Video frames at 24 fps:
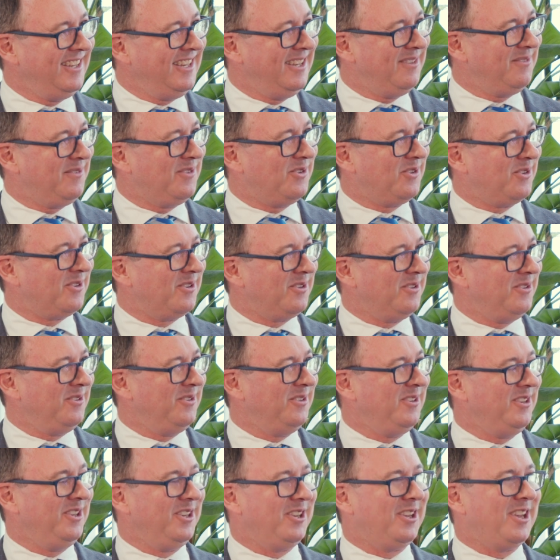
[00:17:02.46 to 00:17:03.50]

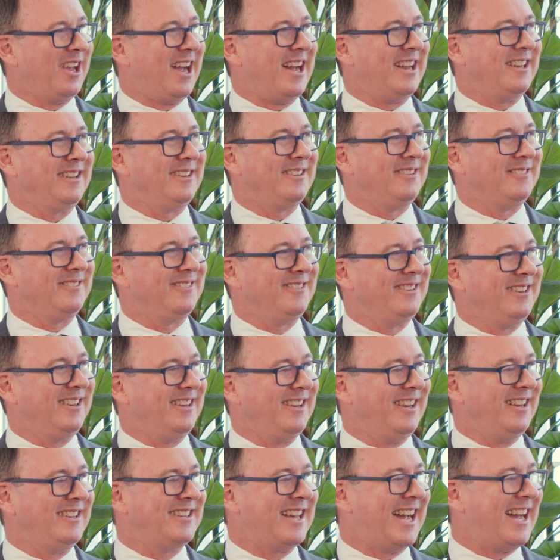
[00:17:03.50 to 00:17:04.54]

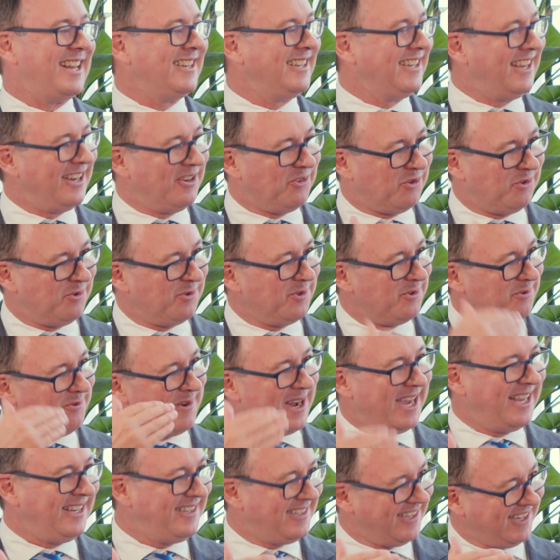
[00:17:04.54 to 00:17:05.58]
it's hard to get all the
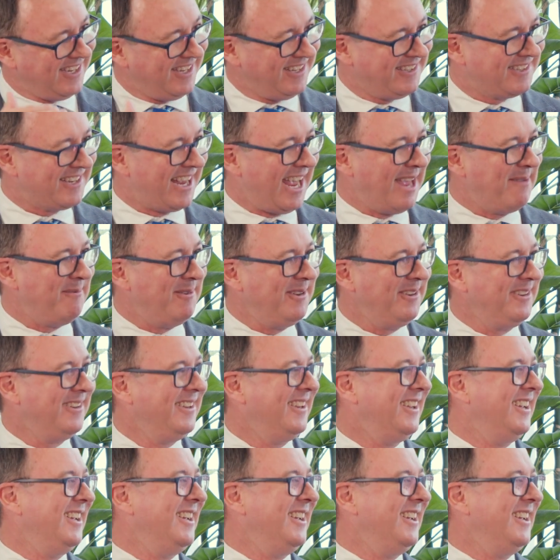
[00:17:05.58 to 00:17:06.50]
way to containment,